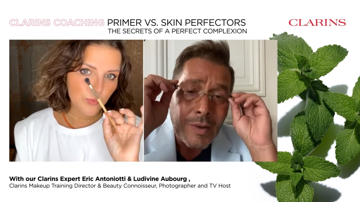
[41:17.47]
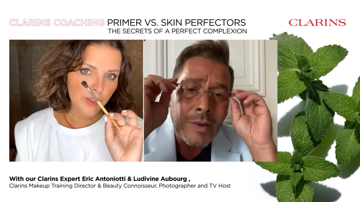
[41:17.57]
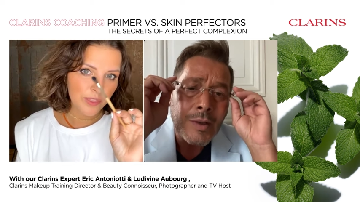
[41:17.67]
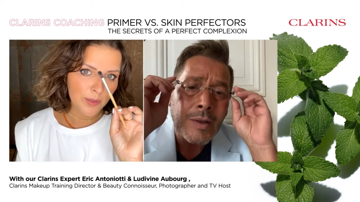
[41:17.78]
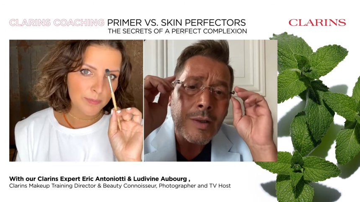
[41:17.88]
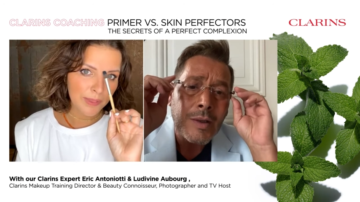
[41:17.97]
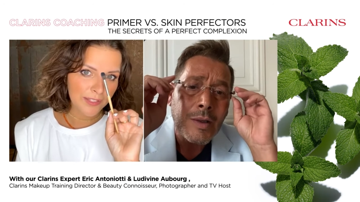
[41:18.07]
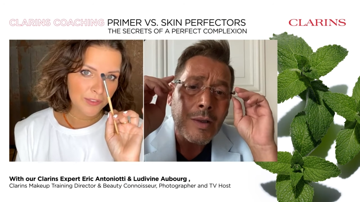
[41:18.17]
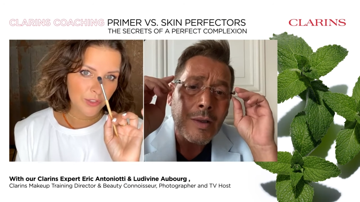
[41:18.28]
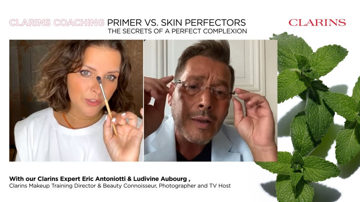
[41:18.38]
Speaker 1: with the
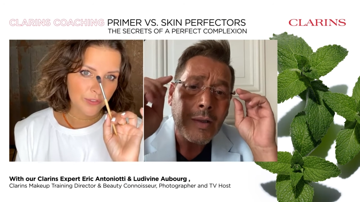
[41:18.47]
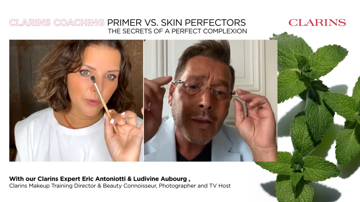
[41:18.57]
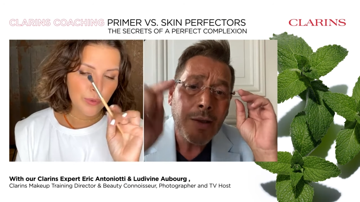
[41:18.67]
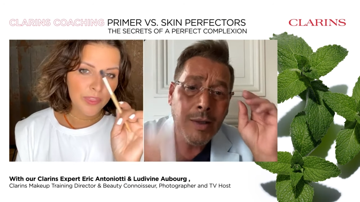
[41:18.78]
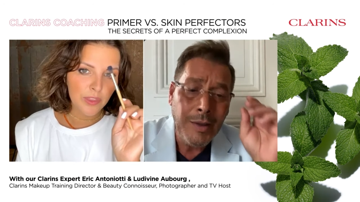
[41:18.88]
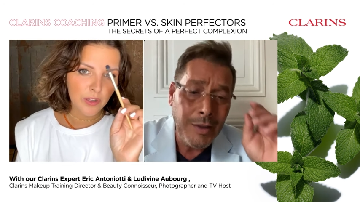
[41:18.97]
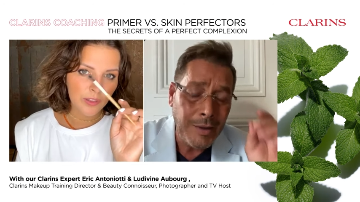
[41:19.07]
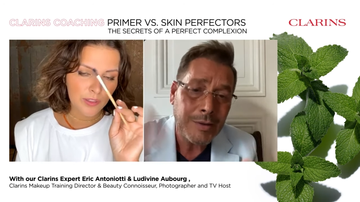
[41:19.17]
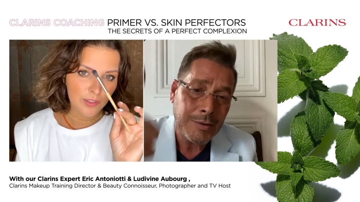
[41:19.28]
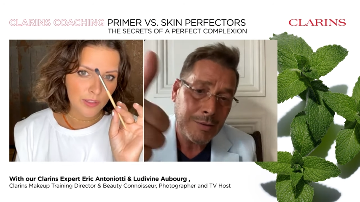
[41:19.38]
blender, with
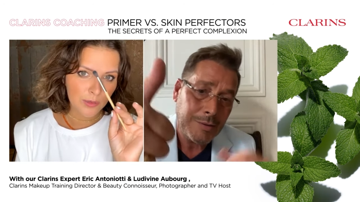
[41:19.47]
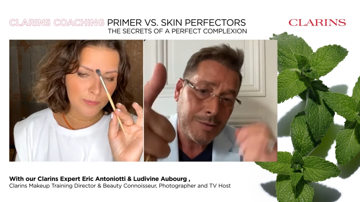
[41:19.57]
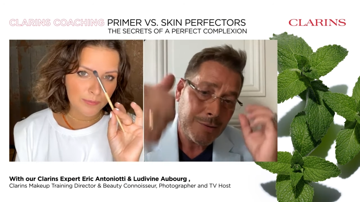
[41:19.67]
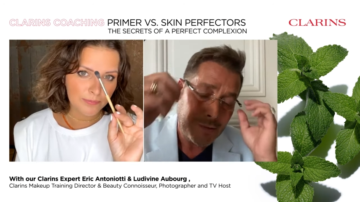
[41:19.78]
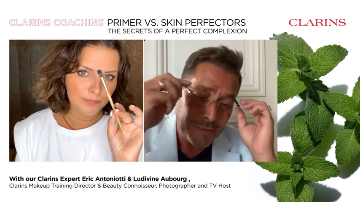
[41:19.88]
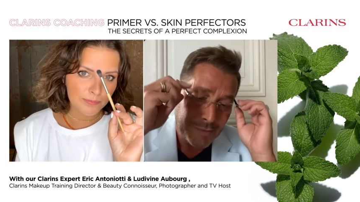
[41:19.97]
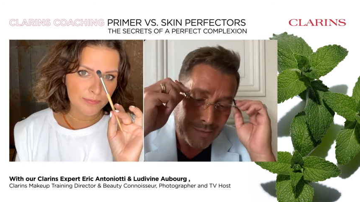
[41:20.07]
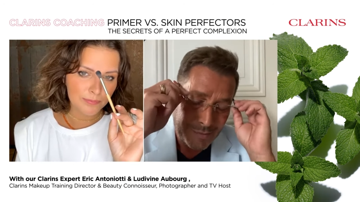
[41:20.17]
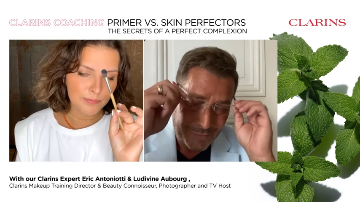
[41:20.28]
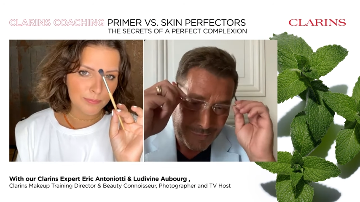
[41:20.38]
mm. the,
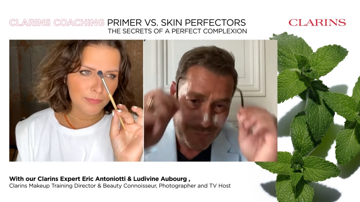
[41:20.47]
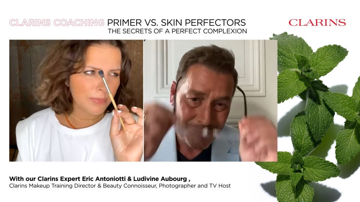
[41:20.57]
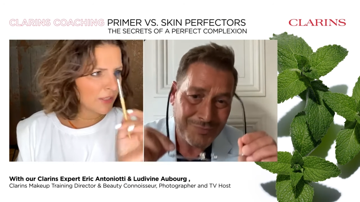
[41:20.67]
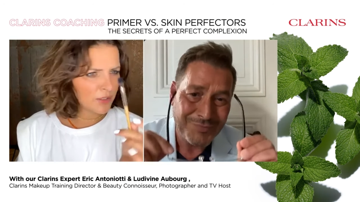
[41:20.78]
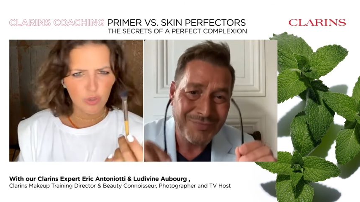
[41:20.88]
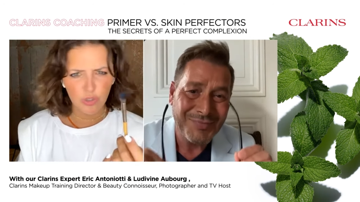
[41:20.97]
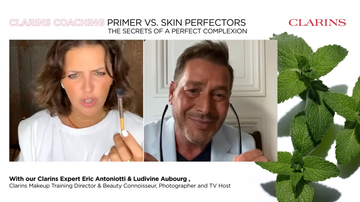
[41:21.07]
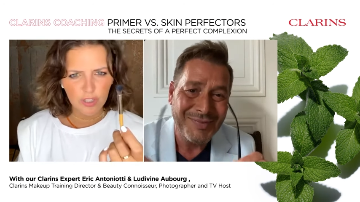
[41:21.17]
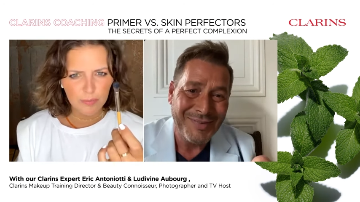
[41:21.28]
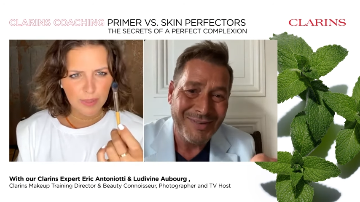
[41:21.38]
the, do you
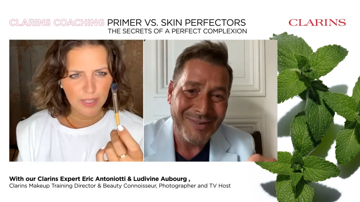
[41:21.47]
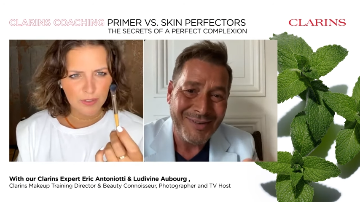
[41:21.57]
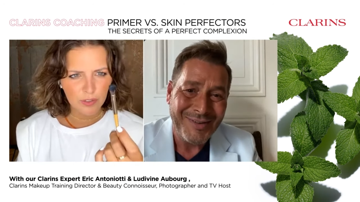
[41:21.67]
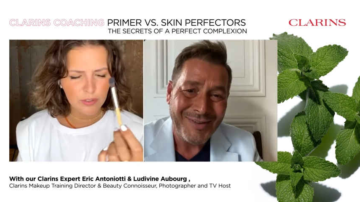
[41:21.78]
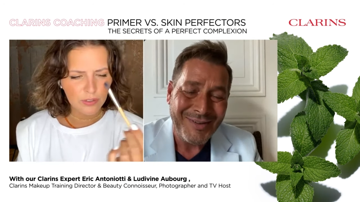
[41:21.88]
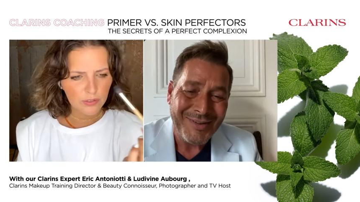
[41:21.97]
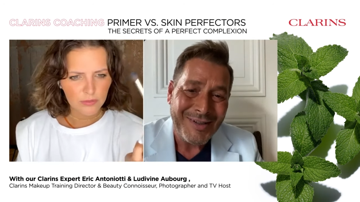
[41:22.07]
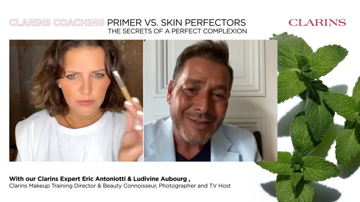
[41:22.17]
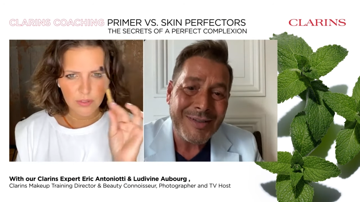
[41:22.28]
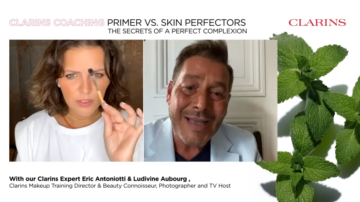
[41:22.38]
call it blender?
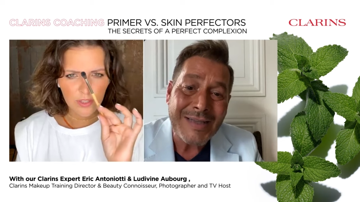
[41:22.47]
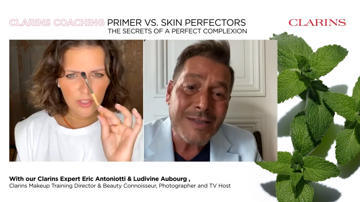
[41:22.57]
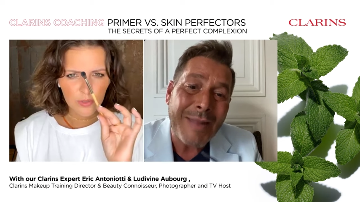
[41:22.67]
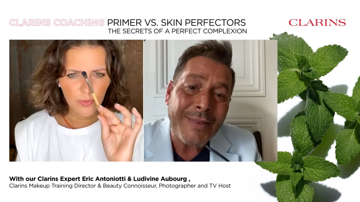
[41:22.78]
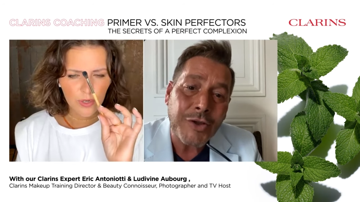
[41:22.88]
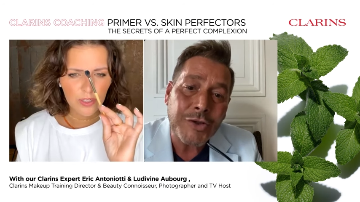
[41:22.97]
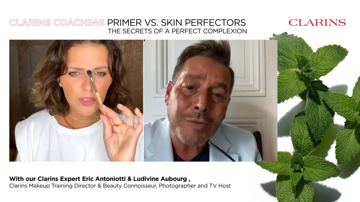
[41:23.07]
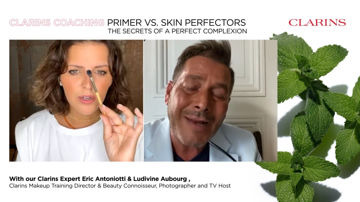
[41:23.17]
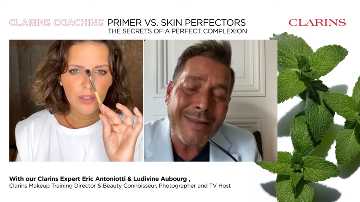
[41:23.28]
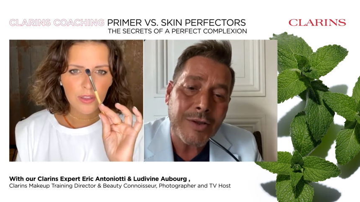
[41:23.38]
Speaker 2: Yes, the blender, the
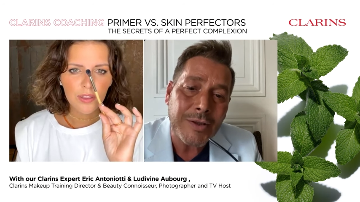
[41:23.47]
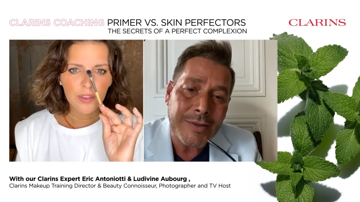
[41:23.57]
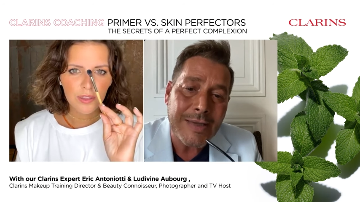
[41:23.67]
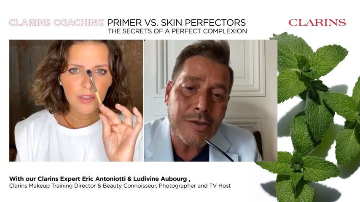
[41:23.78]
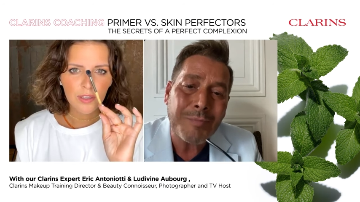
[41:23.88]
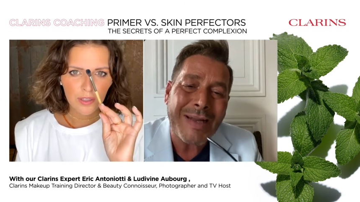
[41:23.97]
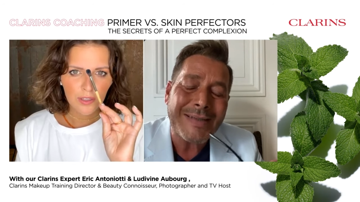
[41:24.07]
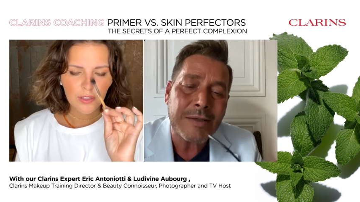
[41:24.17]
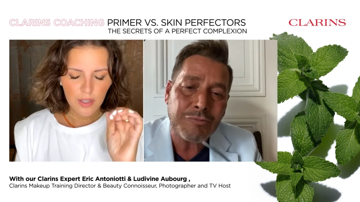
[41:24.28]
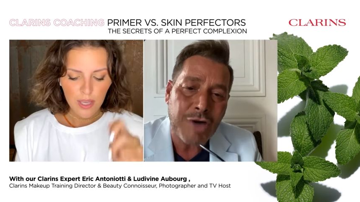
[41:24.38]
blend, yes, the
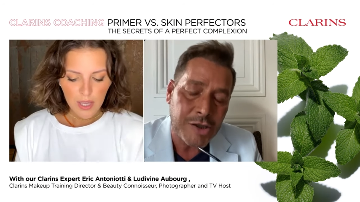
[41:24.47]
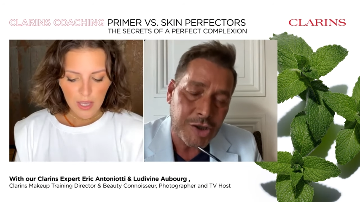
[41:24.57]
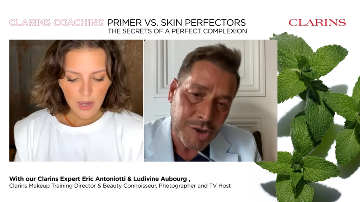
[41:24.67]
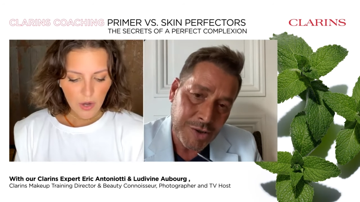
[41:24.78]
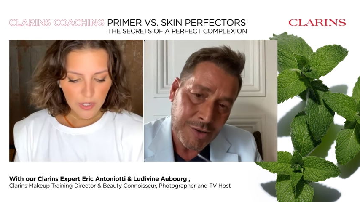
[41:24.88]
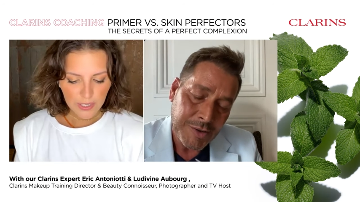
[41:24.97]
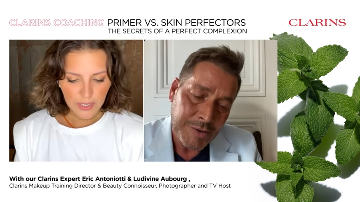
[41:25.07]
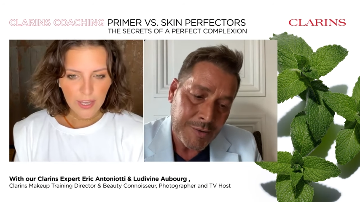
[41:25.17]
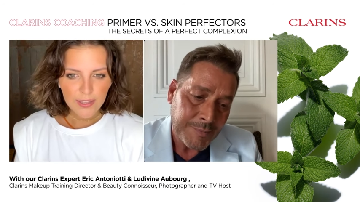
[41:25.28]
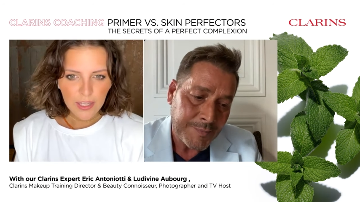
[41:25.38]
blending brush.
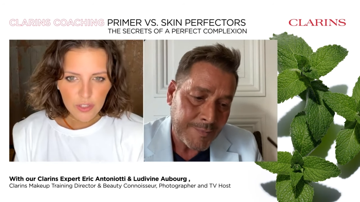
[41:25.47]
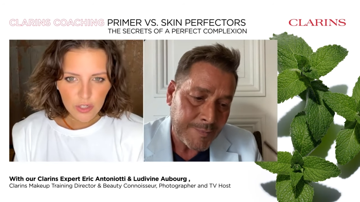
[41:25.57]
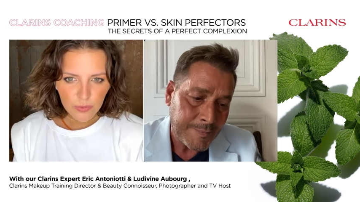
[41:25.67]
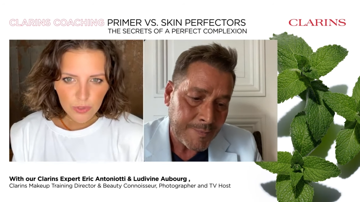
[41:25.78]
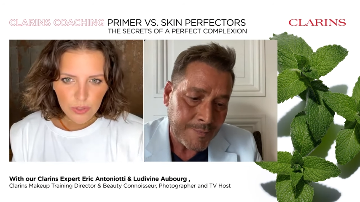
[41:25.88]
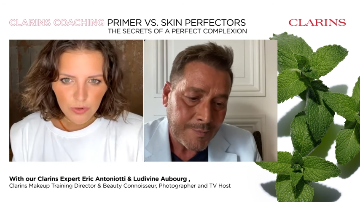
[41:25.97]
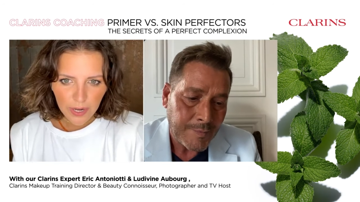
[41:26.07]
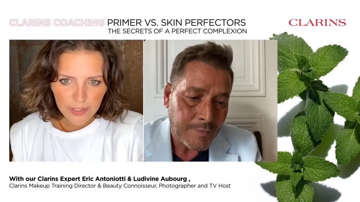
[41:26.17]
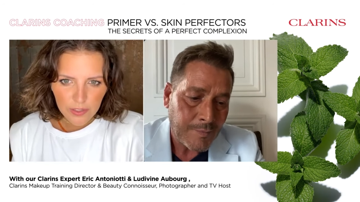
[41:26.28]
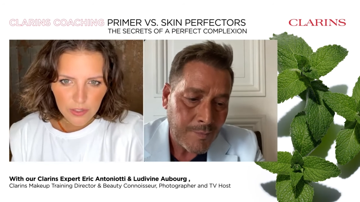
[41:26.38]
Speaker 1: Okay, and I just want
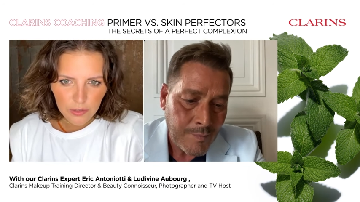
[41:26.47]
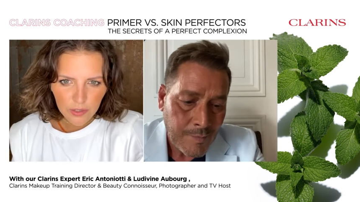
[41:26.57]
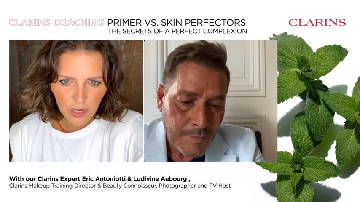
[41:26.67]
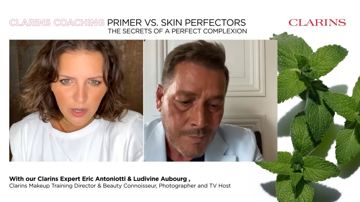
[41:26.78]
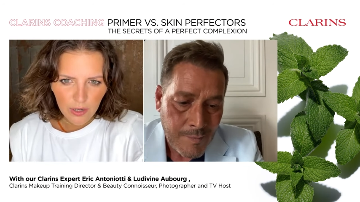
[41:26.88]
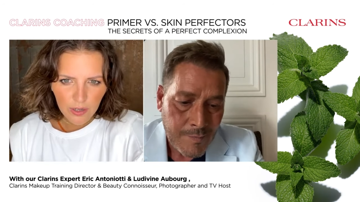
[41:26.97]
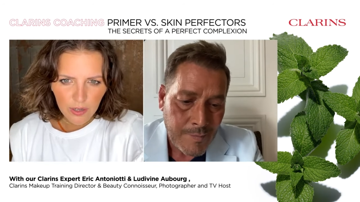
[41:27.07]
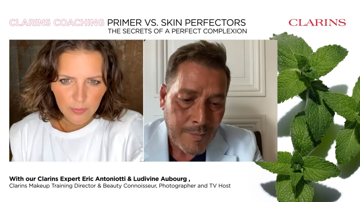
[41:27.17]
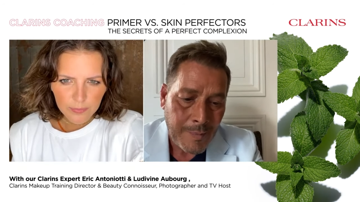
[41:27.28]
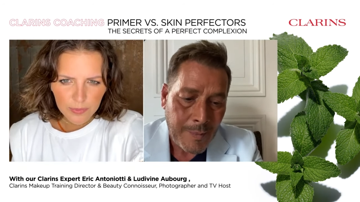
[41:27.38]
to answer
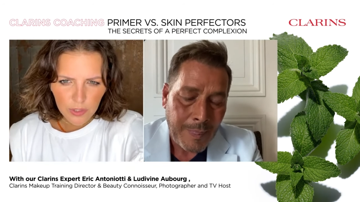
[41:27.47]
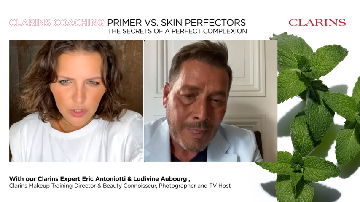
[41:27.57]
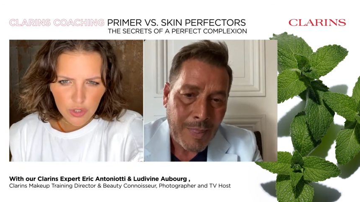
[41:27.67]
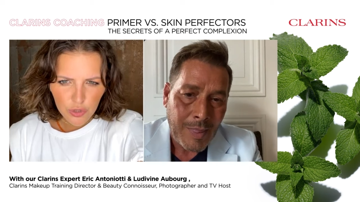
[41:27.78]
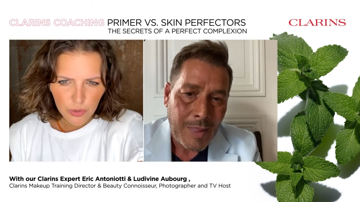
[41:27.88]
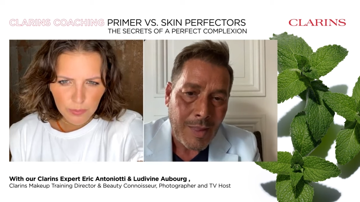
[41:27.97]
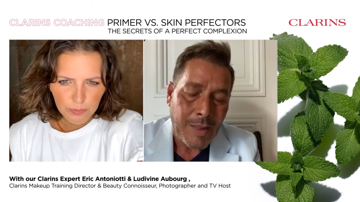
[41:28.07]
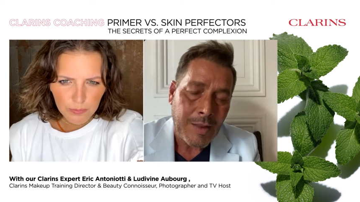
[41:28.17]
um, to